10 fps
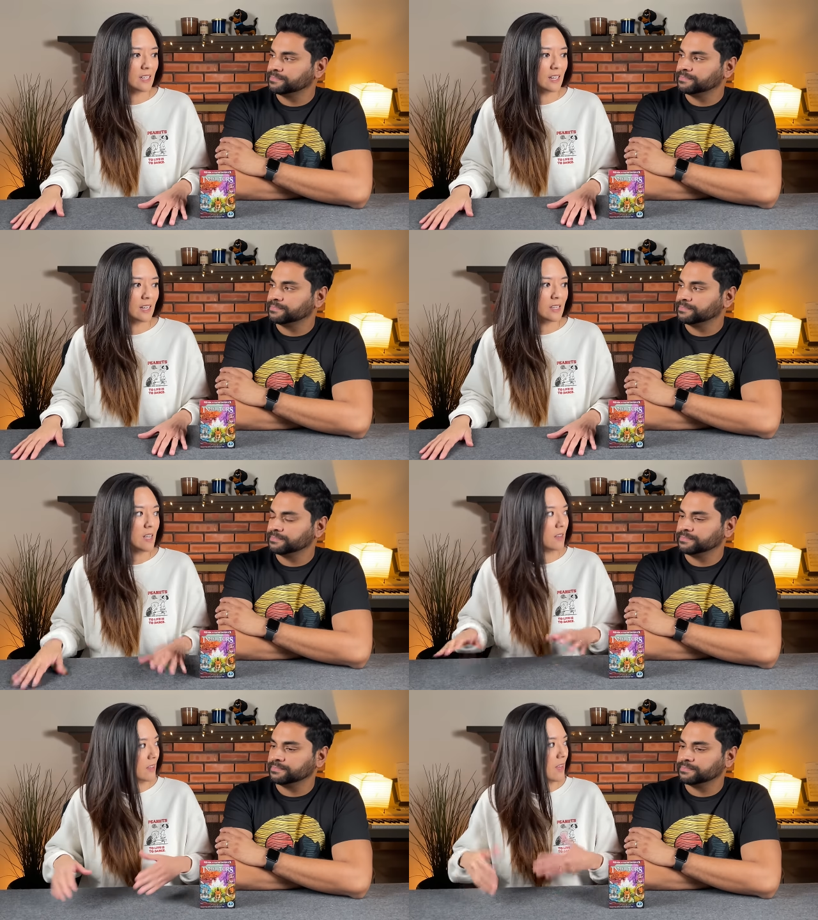Speaker 1: at the
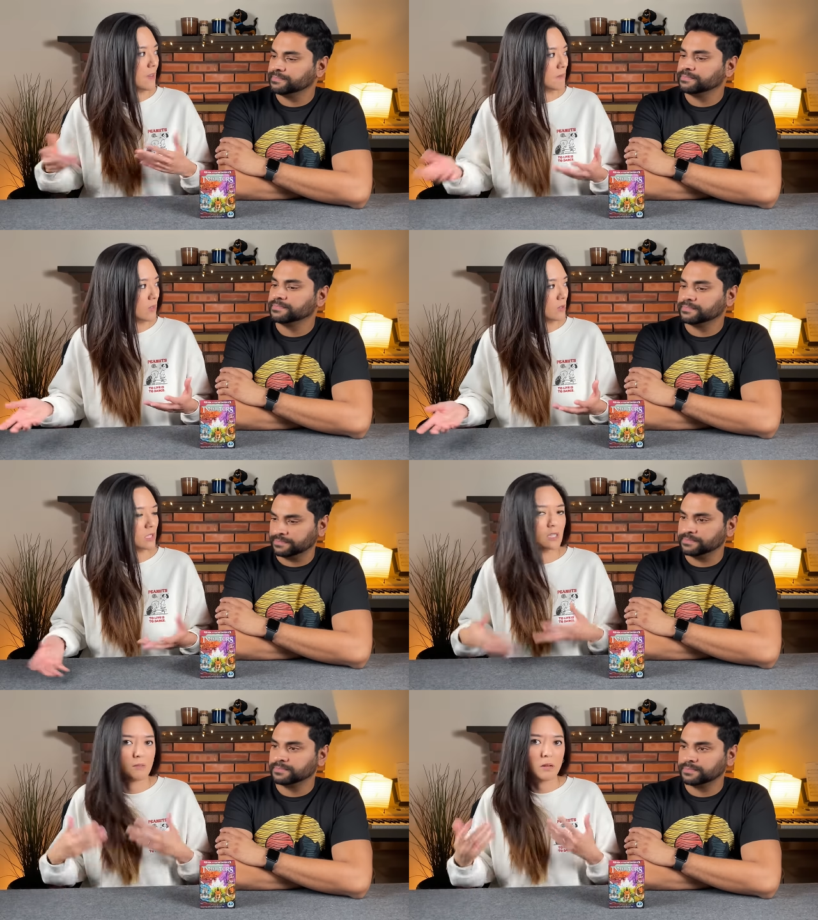end of the game, those
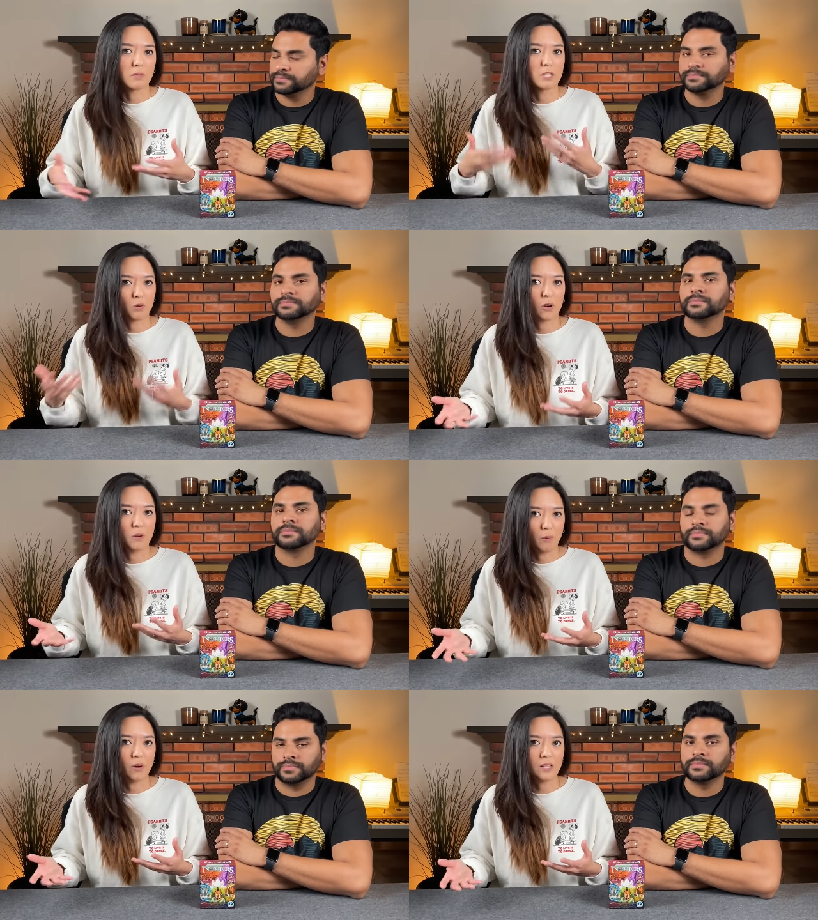are going to be able to score
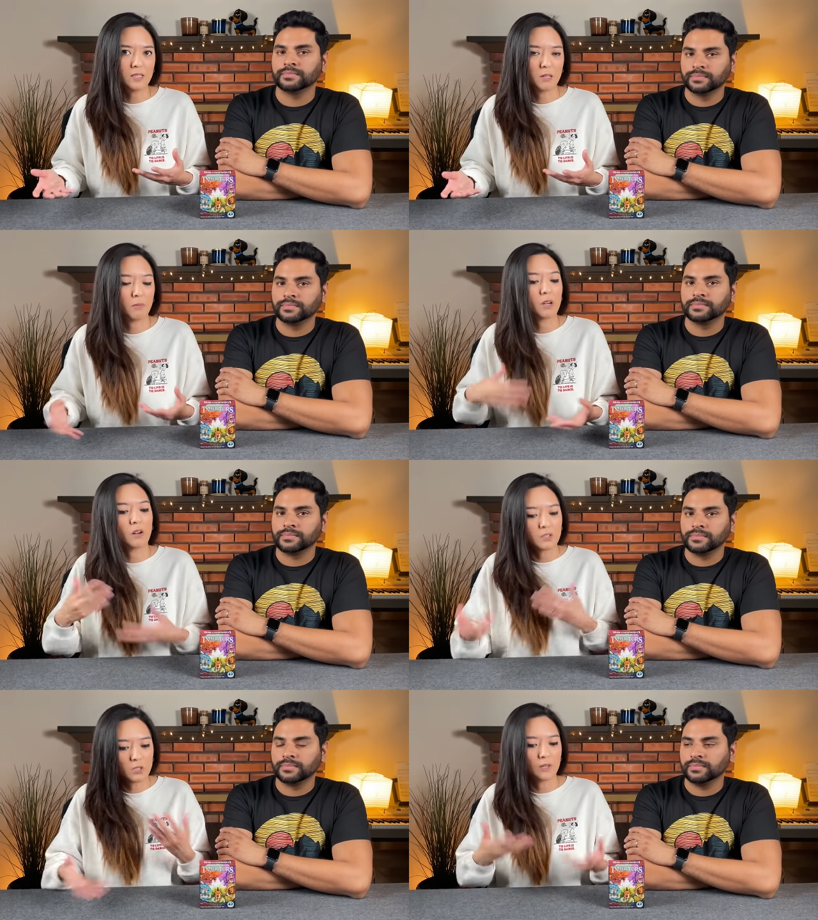you points. But you're
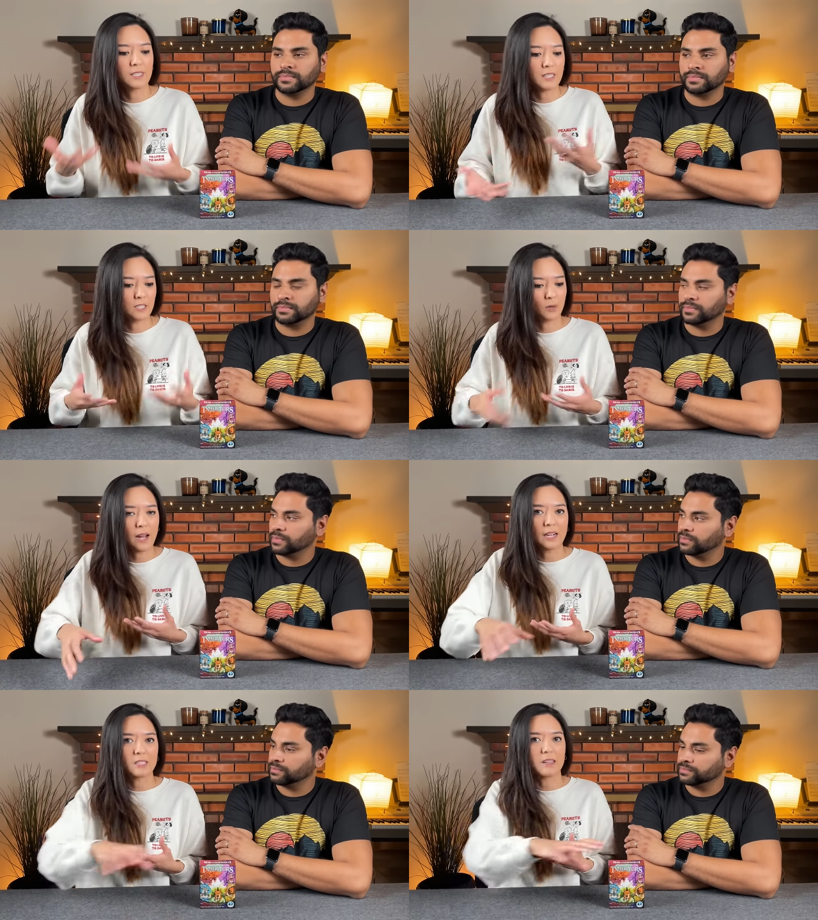also trying to
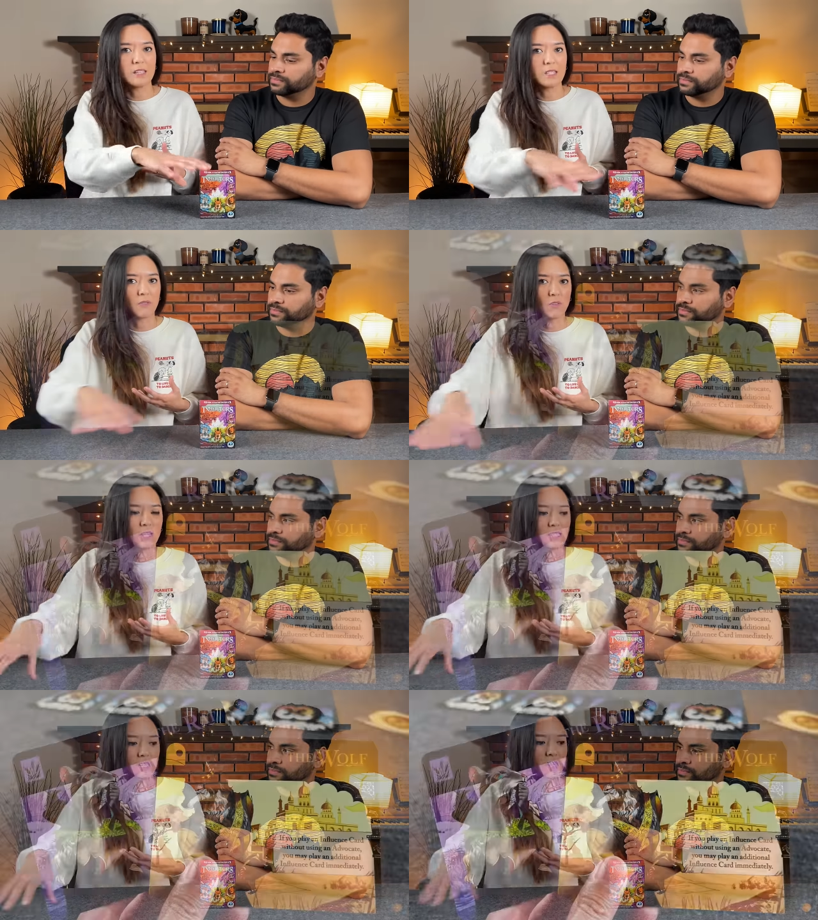attract the
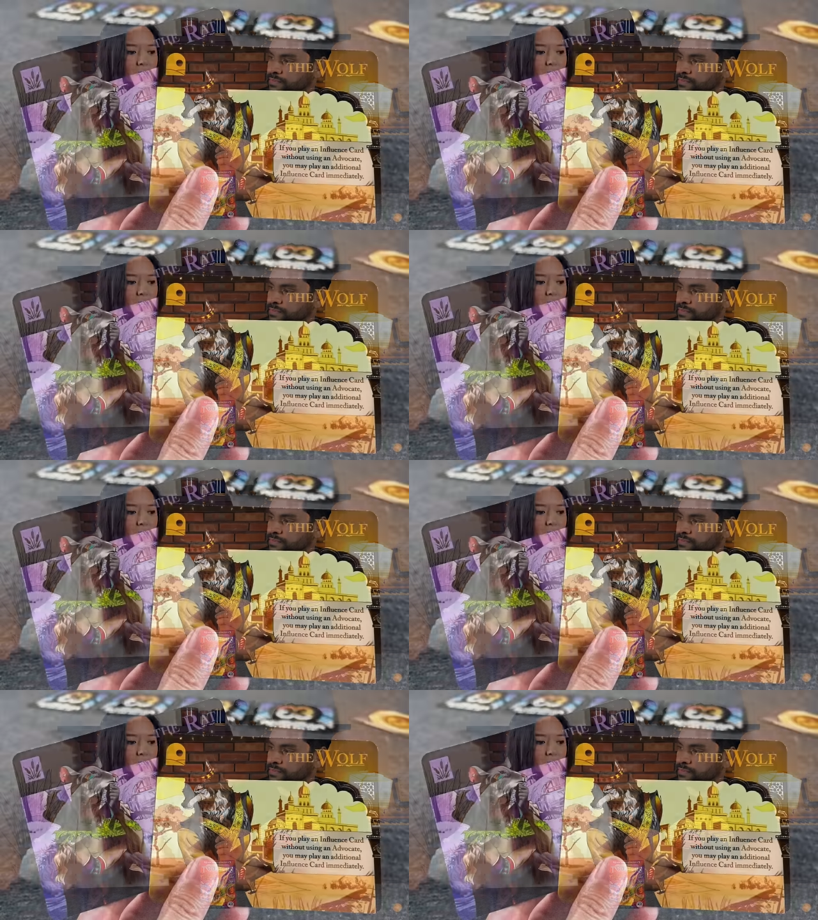different